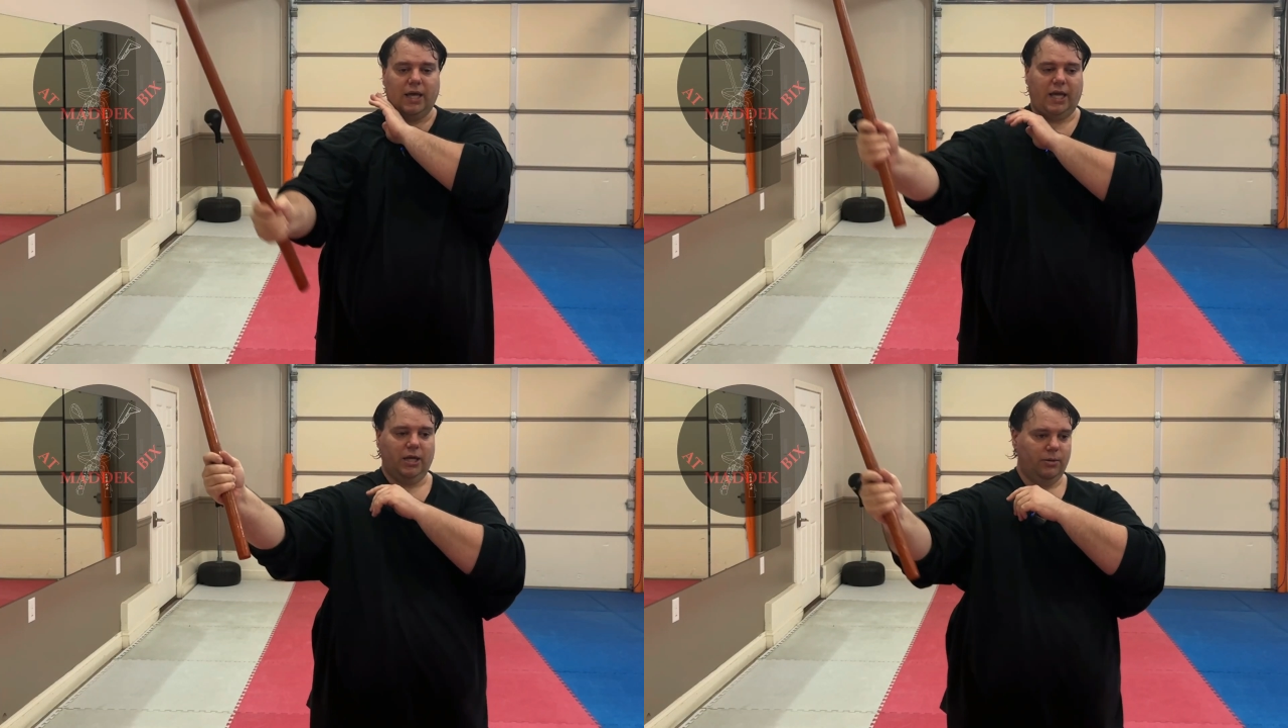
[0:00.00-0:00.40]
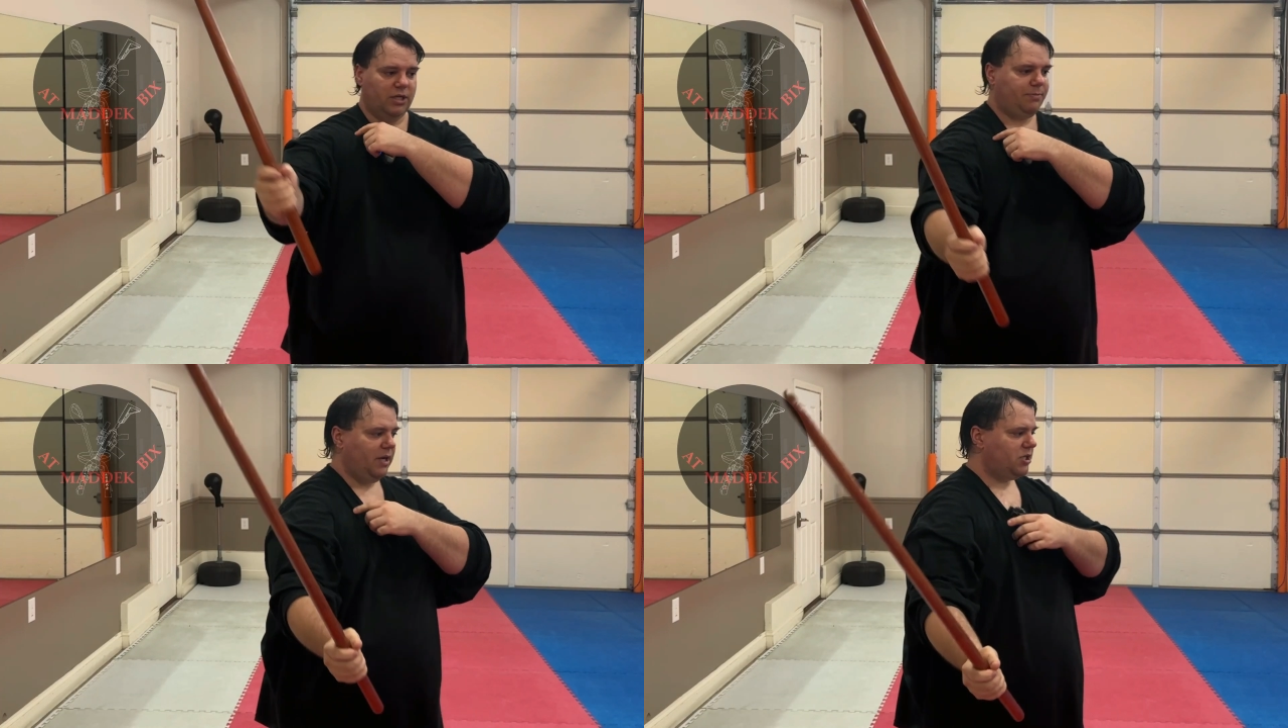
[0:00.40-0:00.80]
And
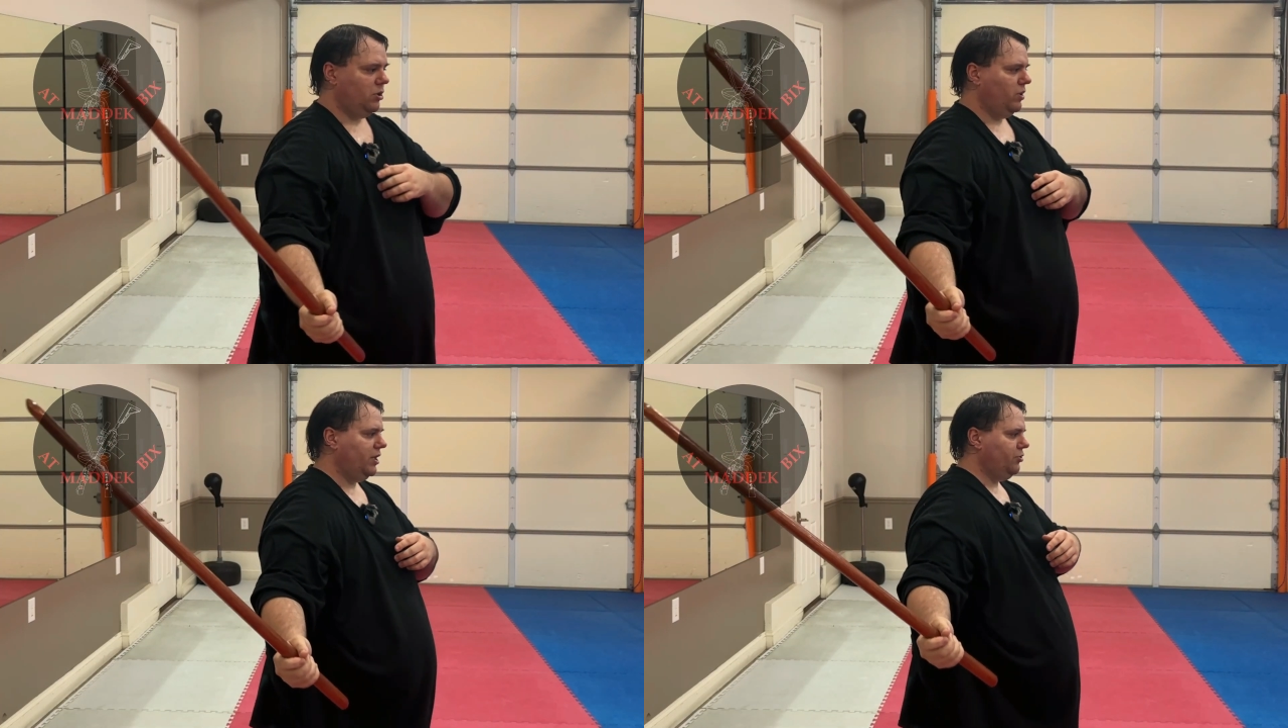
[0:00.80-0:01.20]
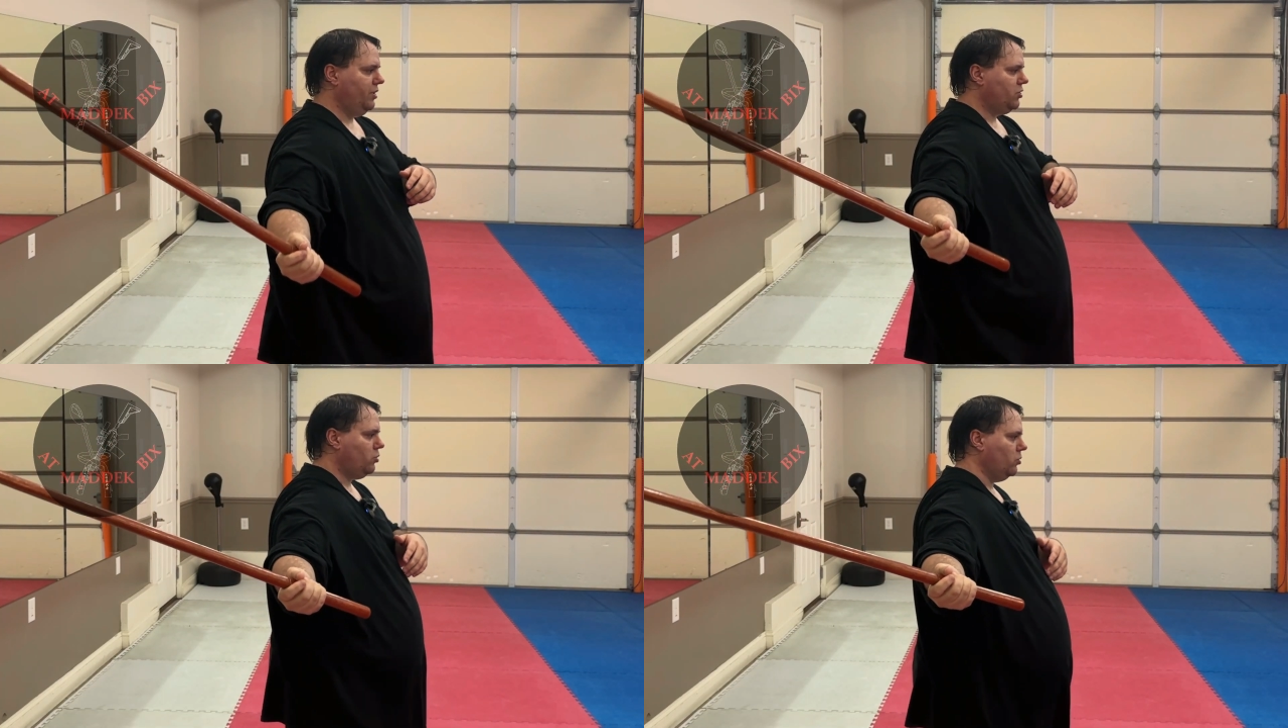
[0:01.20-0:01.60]
especially when I do
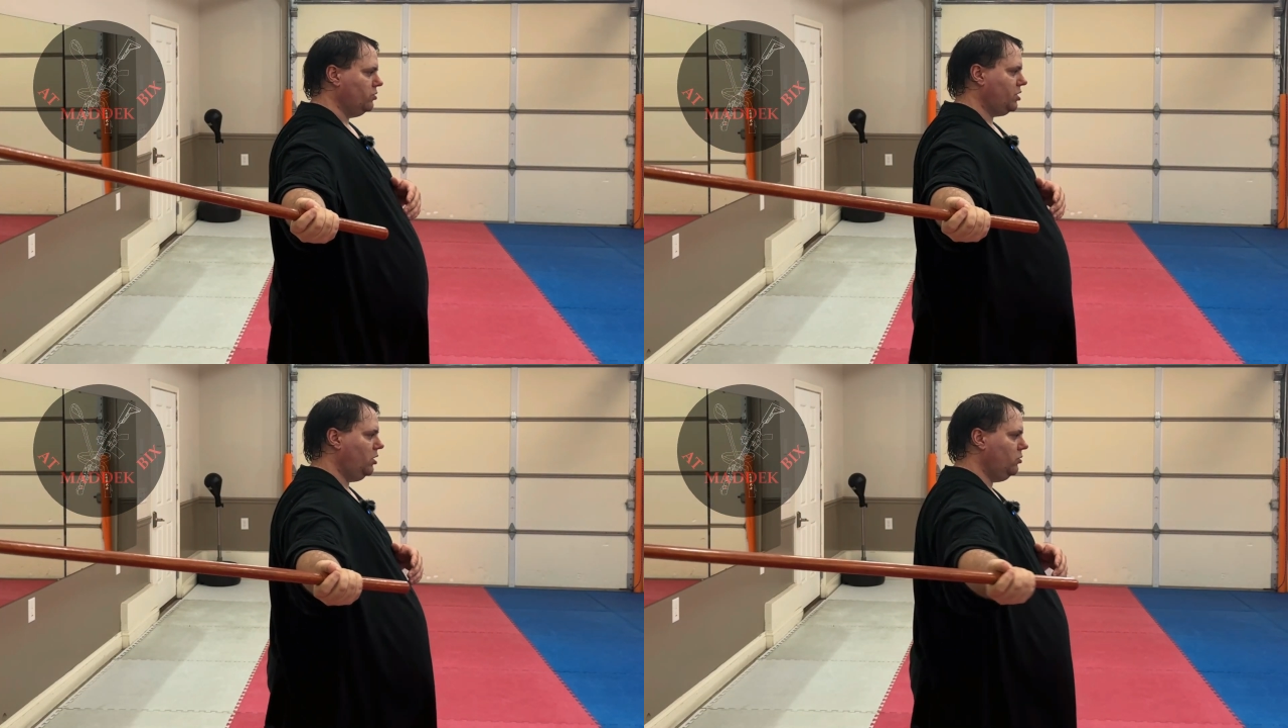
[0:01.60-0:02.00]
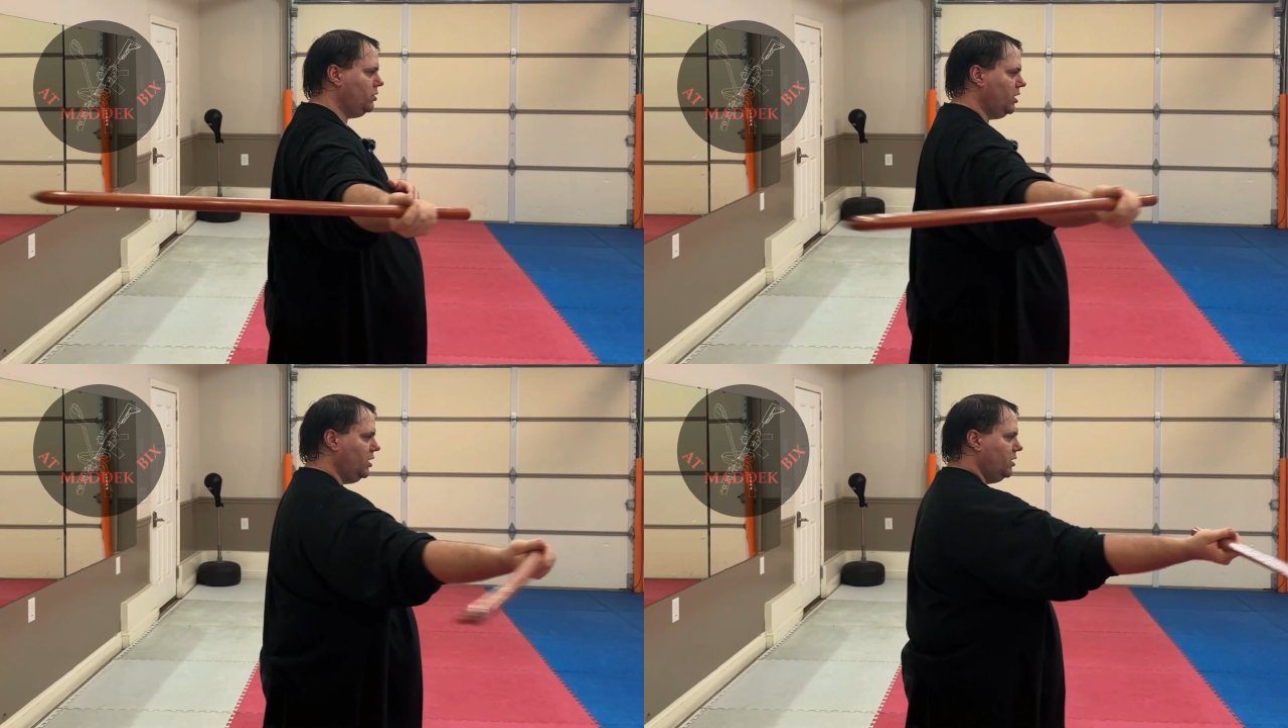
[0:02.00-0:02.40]
these horizontal
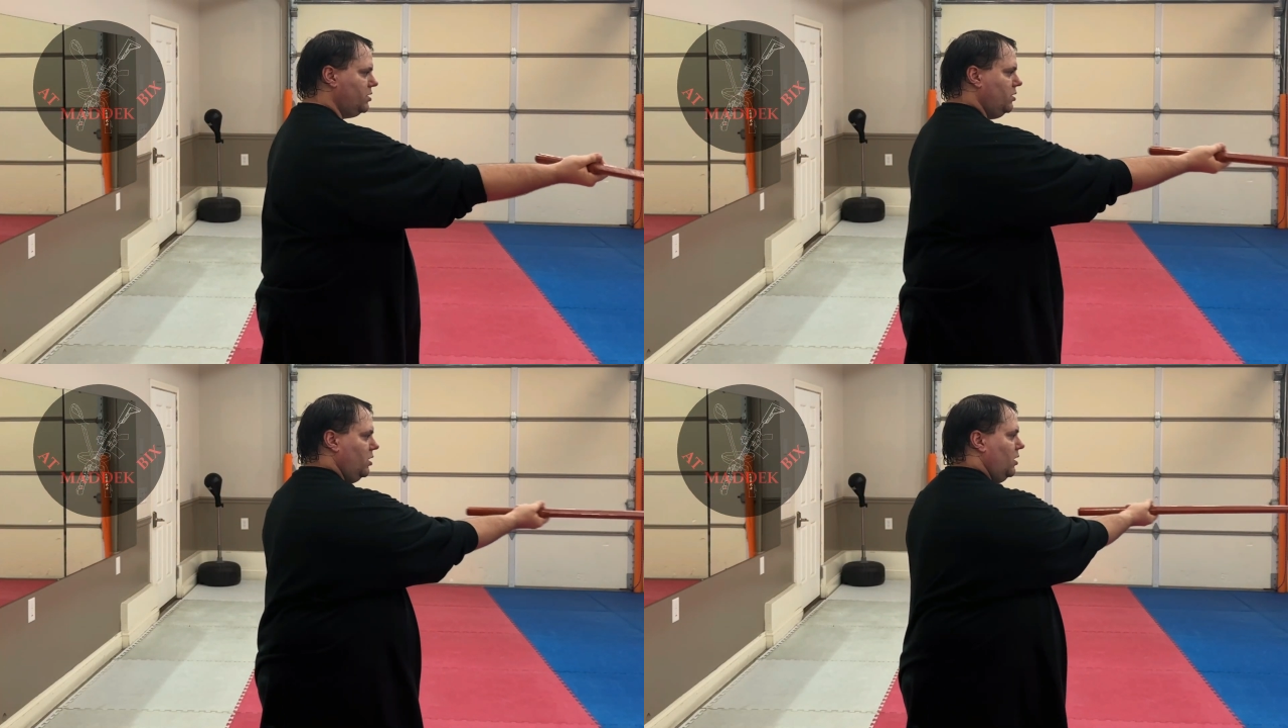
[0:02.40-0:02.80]
cuts,